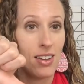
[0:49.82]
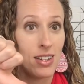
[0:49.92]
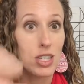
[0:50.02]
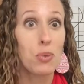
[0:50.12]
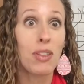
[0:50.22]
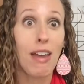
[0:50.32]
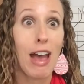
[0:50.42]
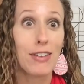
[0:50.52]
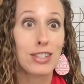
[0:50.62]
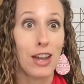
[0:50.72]
to where the
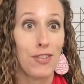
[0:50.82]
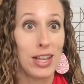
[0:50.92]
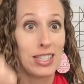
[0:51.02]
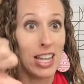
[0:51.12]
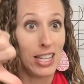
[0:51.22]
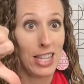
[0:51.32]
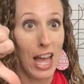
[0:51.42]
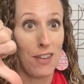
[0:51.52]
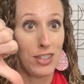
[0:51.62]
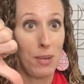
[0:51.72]
half step is. It's
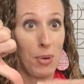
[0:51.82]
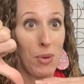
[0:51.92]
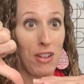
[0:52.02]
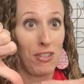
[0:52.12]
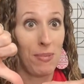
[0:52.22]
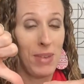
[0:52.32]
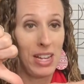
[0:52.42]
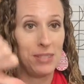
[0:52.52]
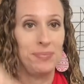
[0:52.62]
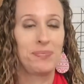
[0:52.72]
half step away from me.